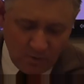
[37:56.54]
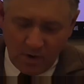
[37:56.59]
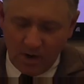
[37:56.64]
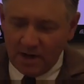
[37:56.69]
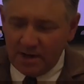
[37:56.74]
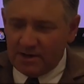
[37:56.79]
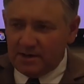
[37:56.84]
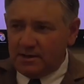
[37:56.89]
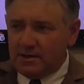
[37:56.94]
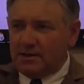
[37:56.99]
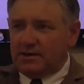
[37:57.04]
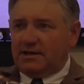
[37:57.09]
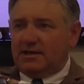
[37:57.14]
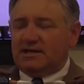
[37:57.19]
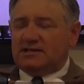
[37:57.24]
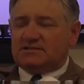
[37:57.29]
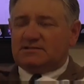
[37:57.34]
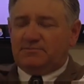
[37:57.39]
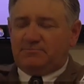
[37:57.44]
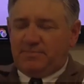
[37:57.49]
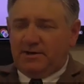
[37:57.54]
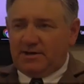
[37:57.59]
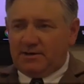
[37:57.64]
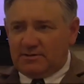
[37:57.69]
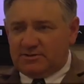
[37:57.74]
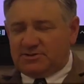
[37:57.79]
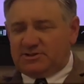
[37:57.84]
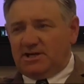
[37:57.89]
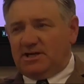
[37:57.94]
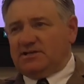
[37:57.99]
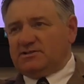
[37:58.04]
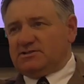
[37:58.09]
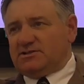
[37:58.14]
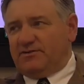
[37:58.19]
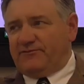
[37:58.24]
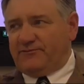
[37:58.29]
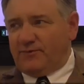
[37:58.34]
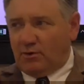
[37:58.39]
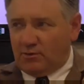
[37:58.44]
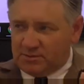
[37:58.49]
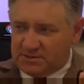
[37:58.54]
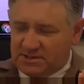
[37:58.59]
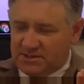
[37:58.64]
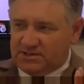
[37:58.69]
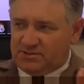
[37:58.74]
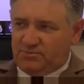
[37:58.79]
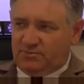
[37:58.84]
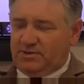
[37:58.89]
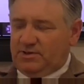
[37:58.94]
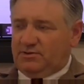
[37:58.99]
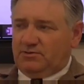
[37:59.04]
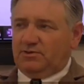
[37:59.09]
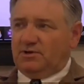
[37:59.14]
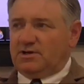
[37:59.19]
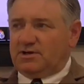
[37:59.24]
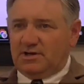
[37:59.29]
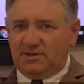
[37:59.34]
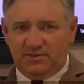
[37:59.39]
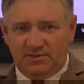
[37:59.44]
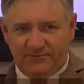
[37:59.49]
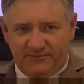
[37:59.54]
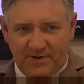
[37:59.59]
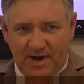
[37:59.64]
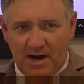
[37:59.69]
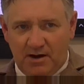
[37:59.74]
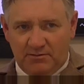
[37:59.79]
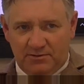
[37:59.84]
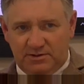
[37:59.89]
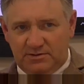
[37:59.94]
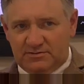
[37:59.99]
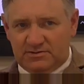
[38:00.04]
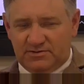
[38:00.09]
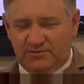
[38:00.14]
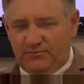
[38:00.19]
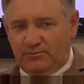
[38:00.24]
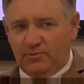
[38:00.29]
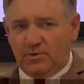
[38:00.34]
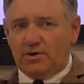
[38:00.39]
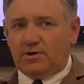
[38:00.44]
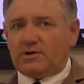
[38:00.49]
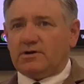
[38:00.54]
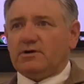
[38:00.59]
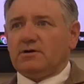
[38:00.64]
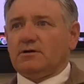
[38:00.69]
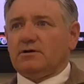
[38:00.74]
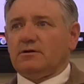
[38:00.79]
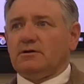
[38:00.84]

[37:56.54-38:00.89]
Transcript: one is a bigger change in voltage when you look at the values of work?